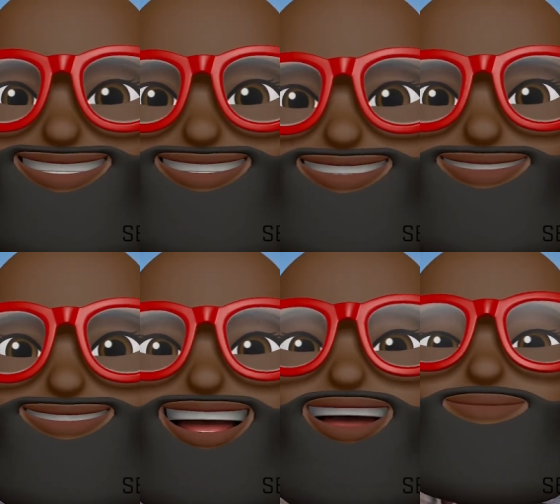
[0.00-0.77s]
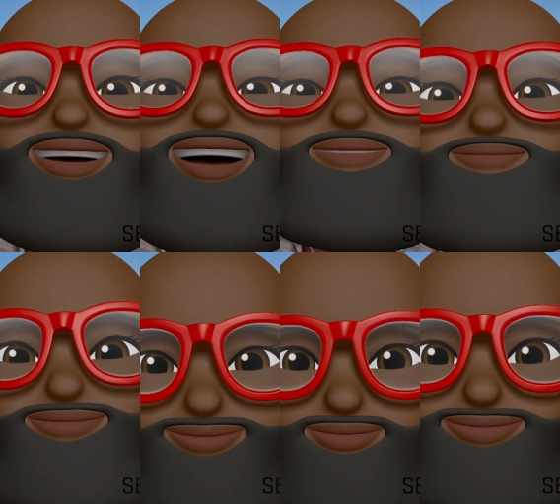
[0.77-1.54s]
So take Babe
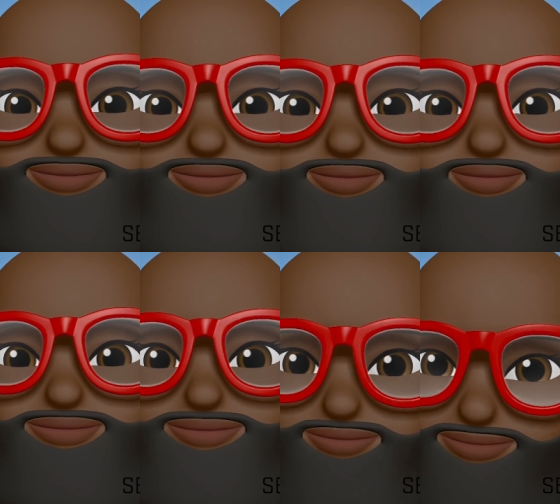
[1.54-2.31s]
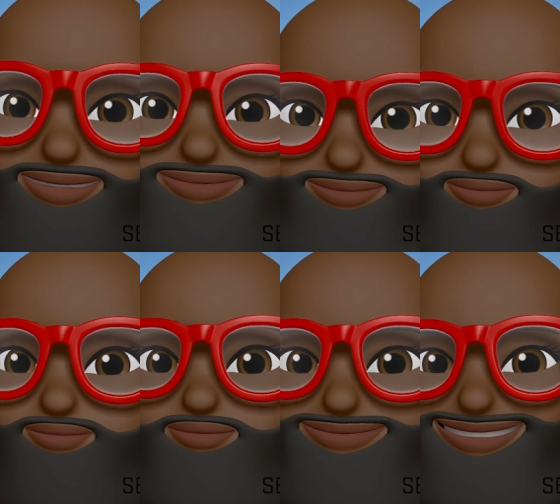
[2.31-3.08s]
Ruh's
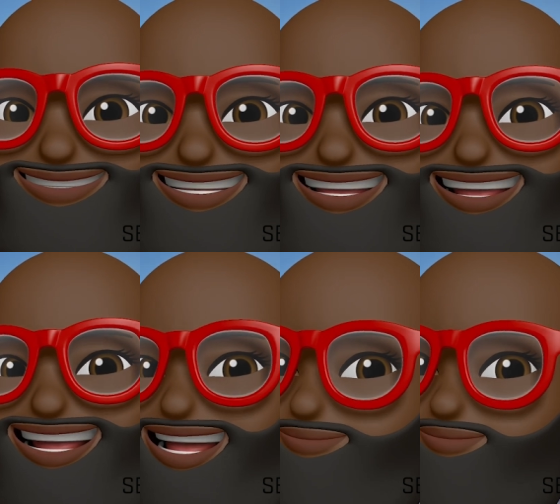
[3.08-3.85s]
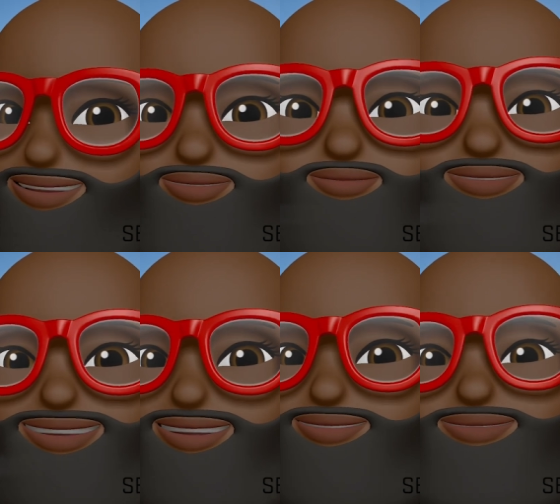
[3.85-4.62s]
advice and make
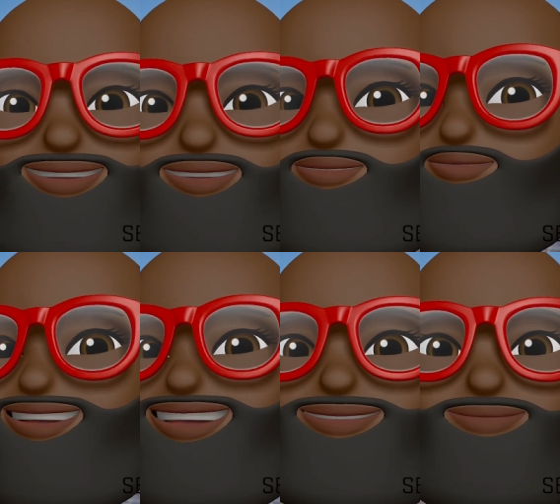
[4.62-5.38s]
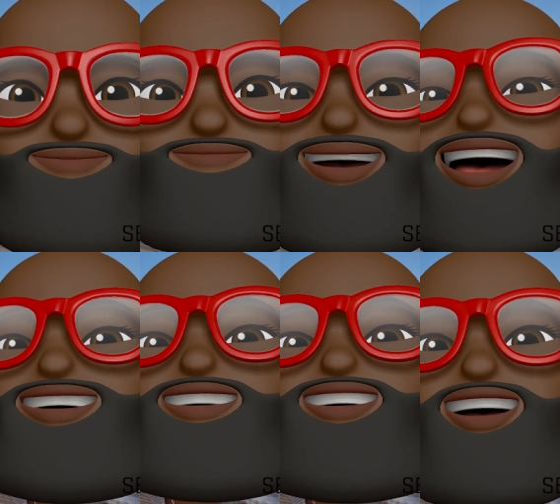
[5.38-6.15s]
2023 the
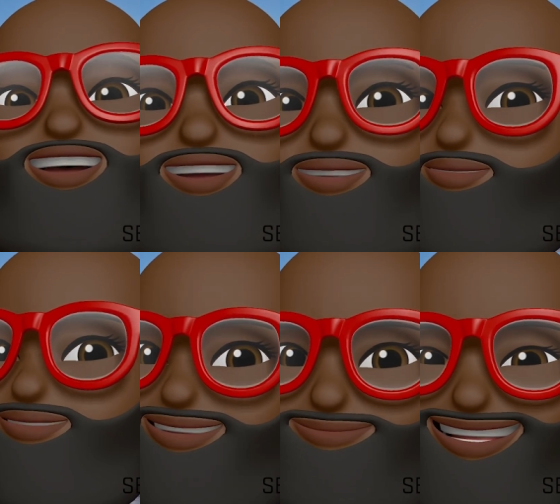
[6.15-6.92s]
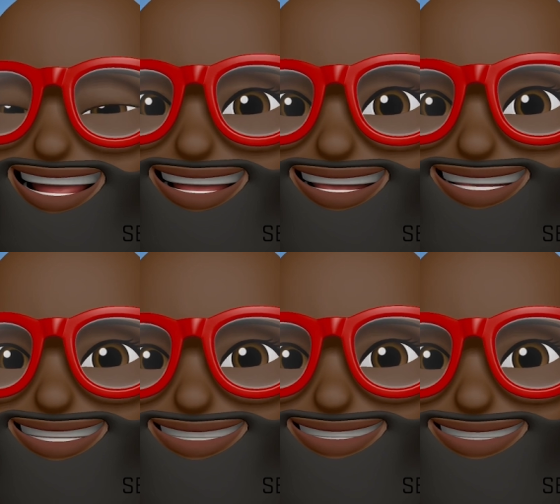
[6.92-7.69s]
best year you've ever
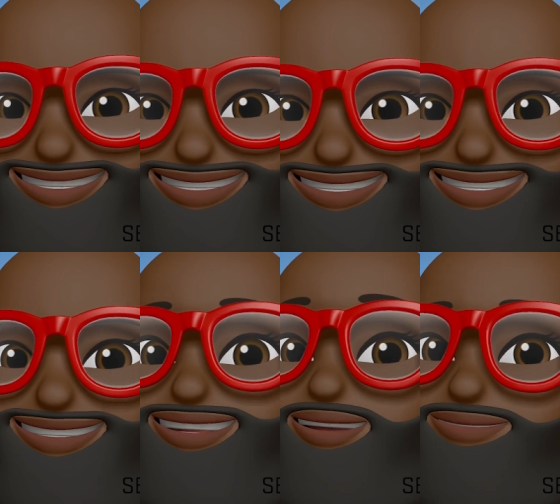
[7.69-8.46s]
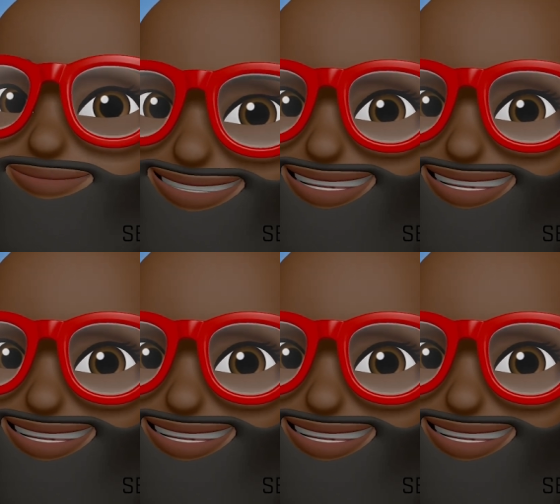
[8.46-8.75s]
had top with your